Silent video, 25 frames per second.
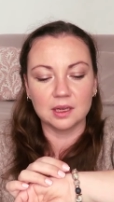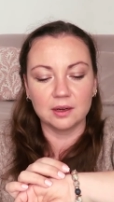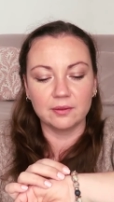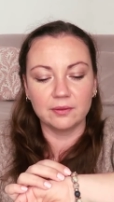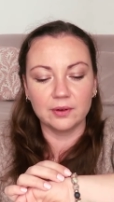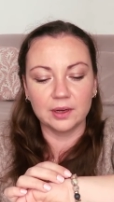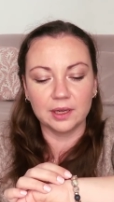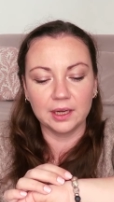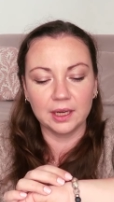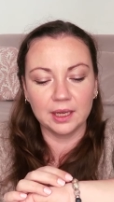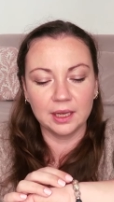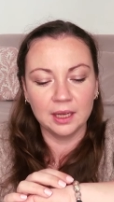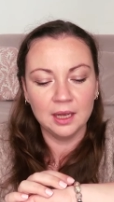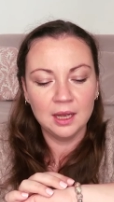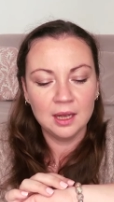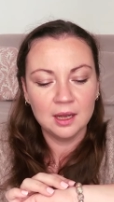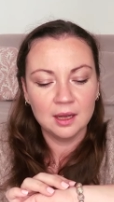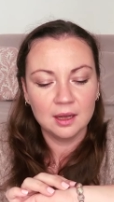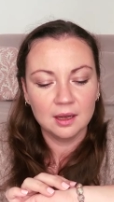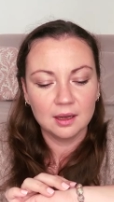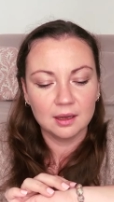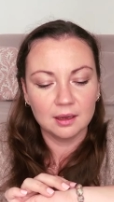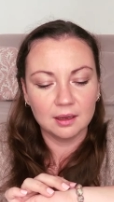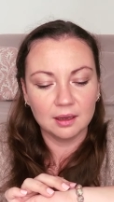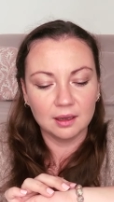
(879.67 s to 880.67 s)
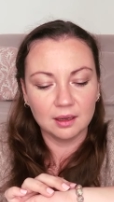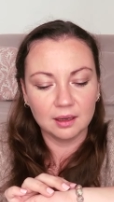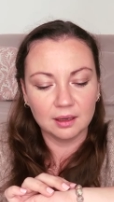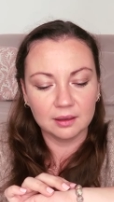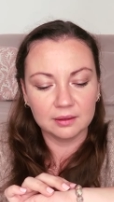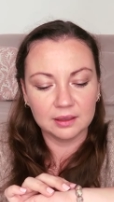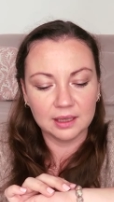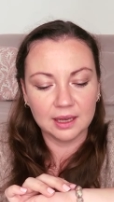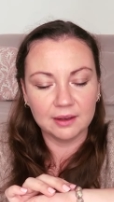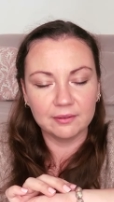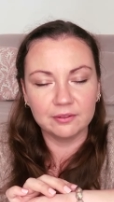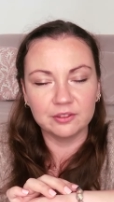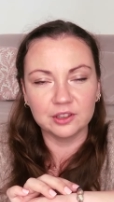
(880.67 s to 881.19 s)
They're very
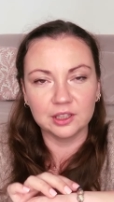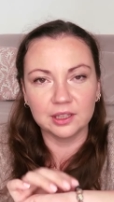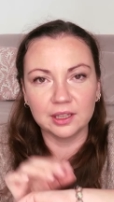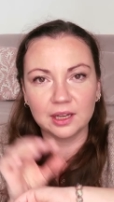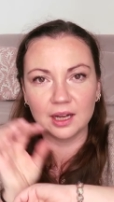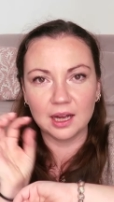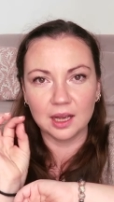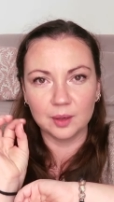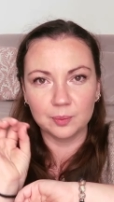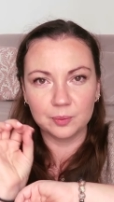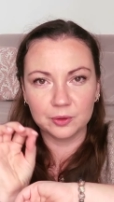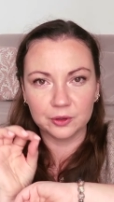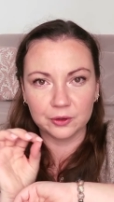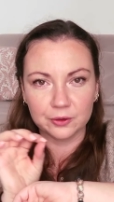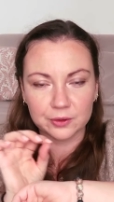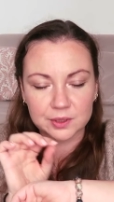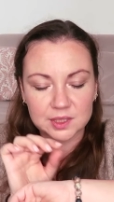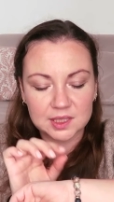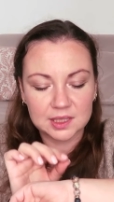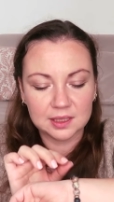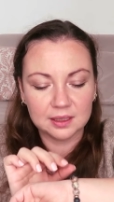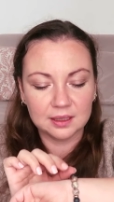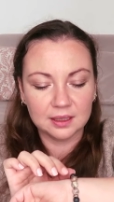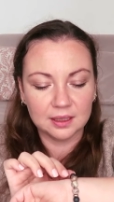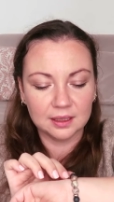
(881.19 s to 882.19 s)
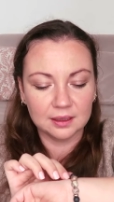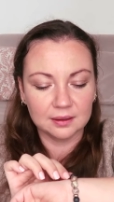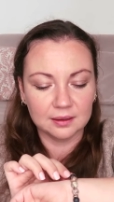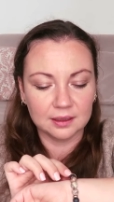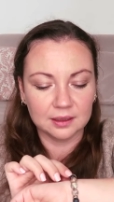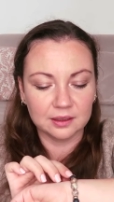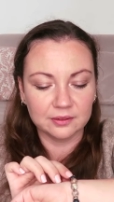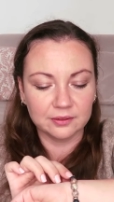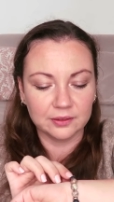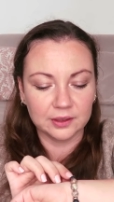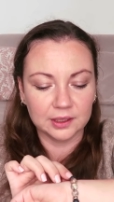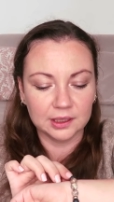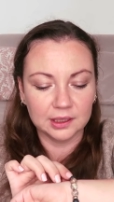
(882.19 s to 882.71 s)
they have very high porosity and
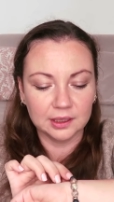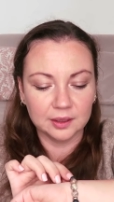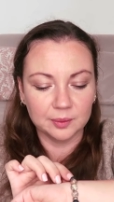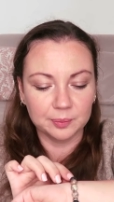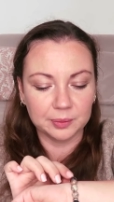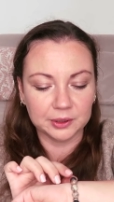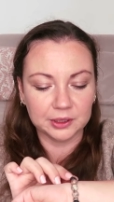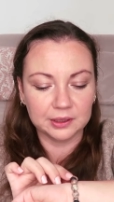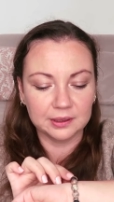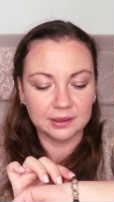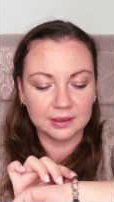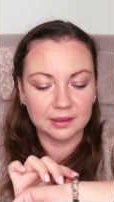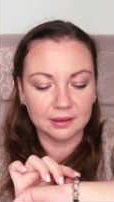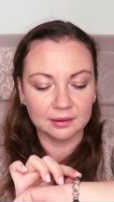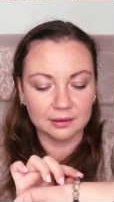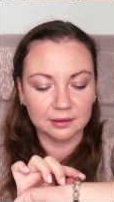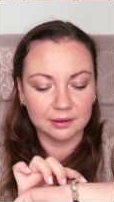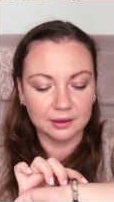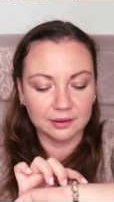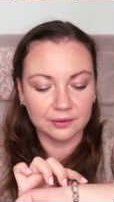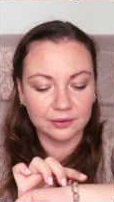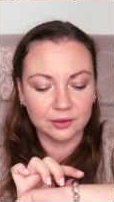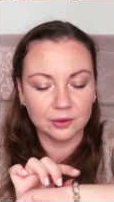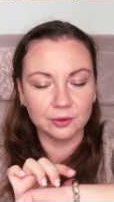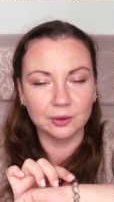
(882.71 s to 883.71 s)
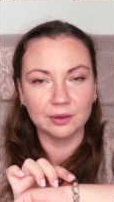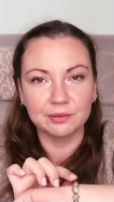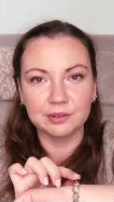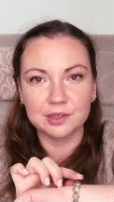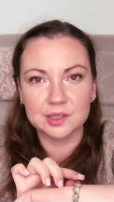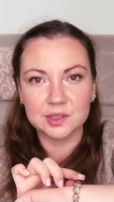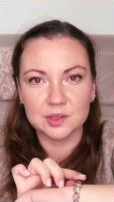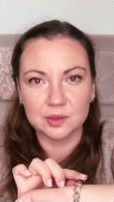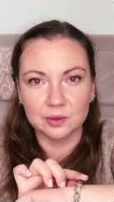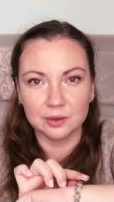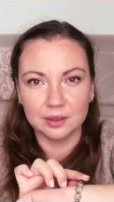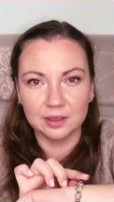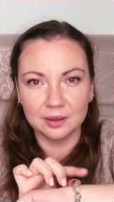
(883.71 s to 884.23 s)
they're very particular if you
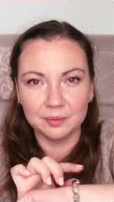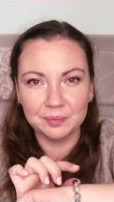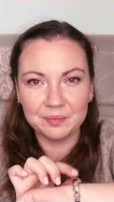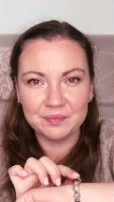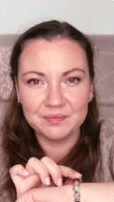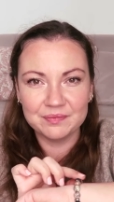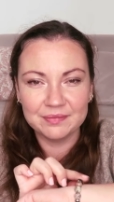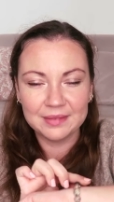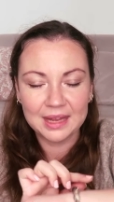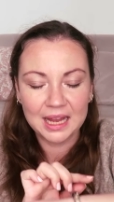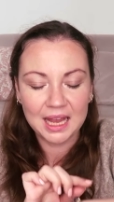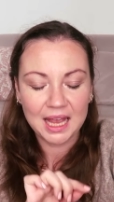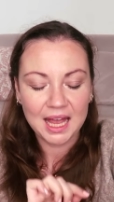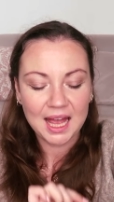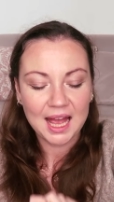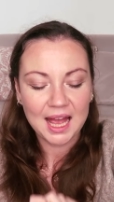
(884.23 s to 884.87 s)
ever saw them.